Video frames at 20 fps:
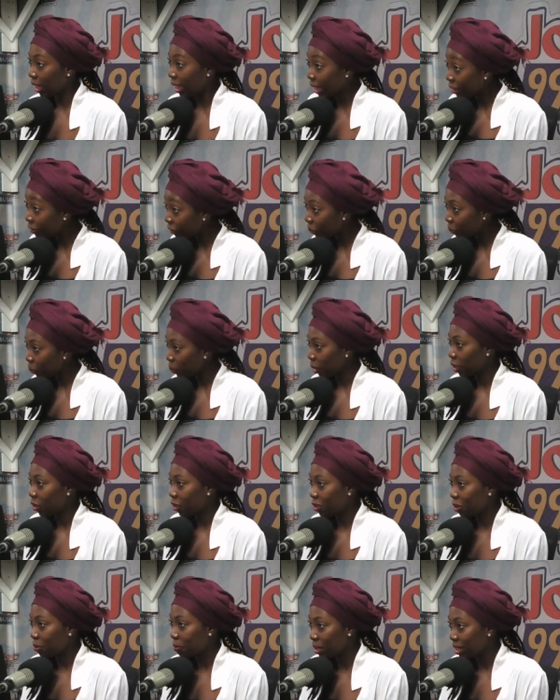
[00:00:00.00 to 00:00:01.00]
if we are
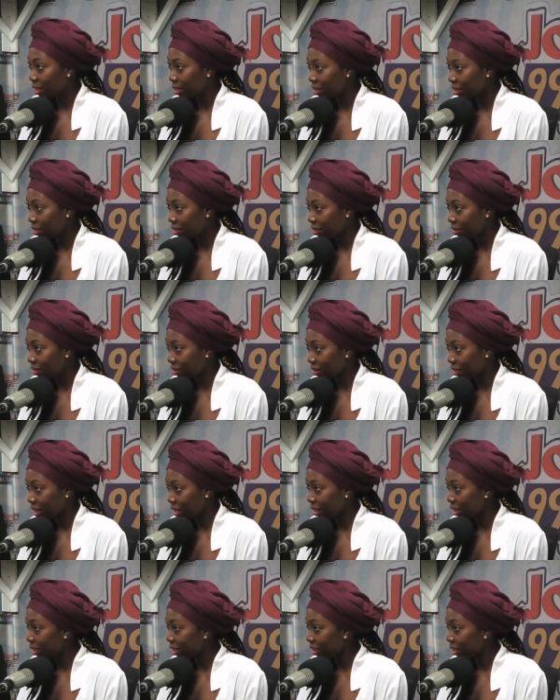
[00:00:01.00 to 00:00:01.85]
committed the okay.